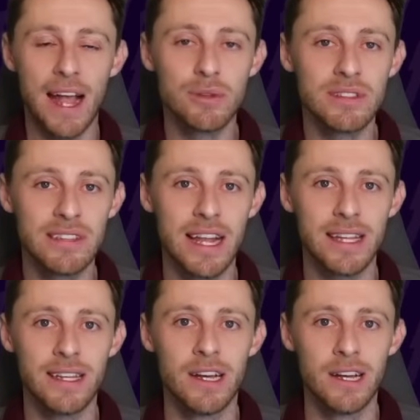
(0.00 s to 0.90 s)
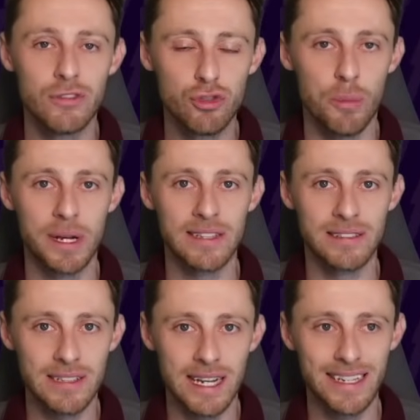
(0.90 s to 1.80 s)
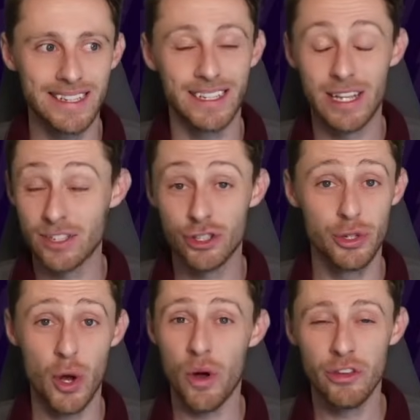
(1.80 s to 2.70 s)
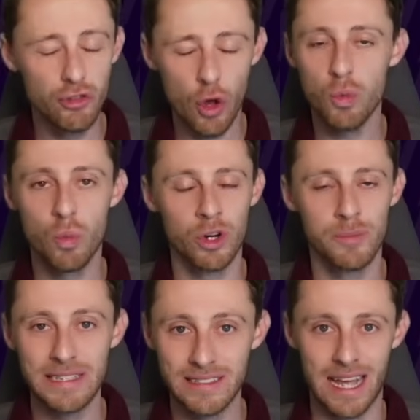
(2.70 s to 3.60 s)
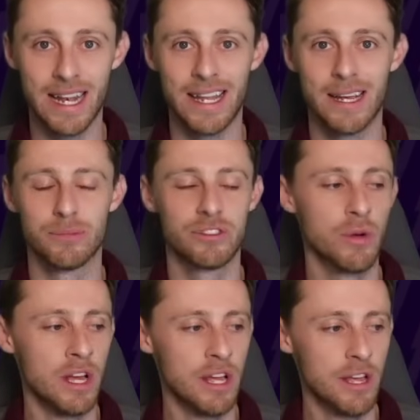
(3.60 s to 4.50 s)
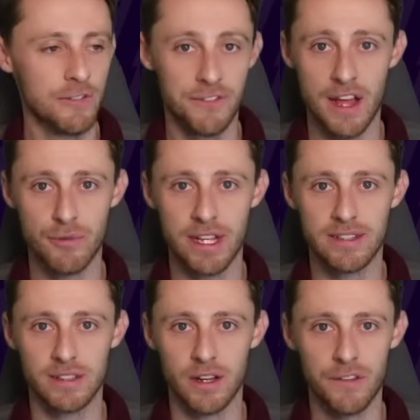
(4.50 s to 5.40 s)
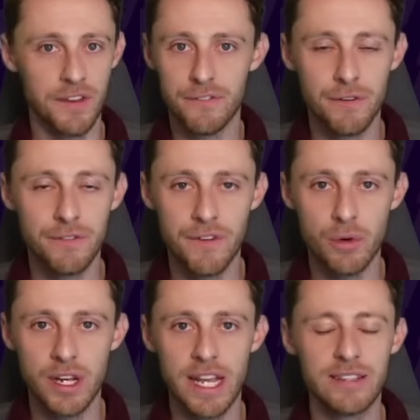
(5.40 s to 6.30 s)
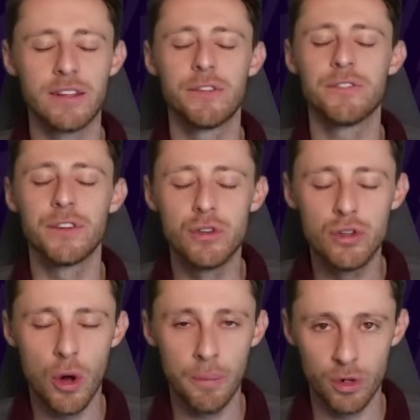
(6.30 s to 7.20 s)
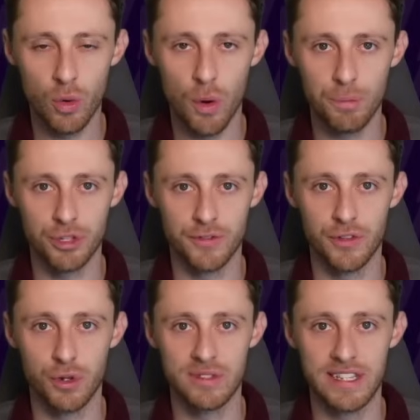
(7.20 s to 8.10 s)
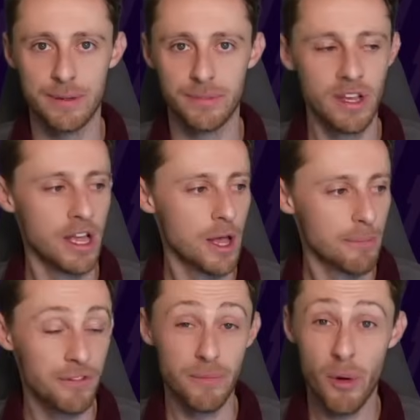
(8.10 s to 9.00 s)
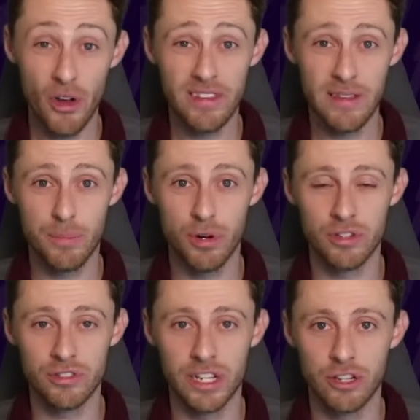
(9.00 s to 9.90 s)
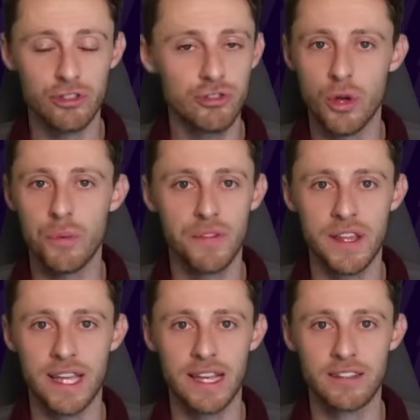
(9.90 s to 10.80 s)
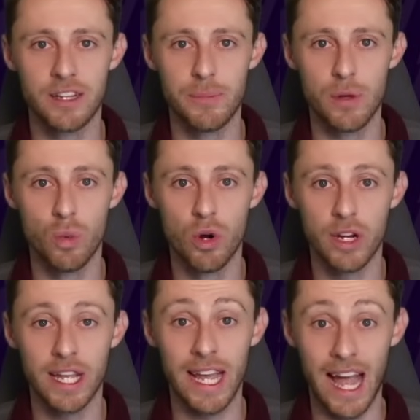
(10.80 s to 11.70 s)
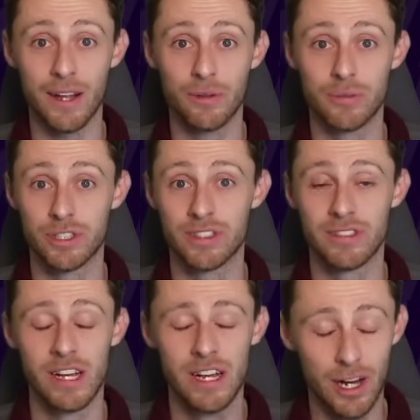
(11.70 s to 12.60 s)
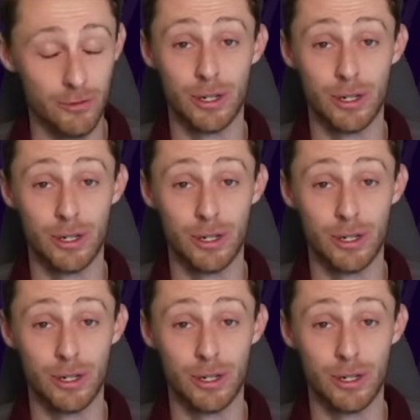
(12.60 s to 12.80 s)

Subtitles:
selling Dominic Solanke, and as you know, I don't want to be selling him. So for that reason, I think Phil Foden is a phenomenal option for your teams. But for my team personally, I just don't think it is going to be working out, which is a real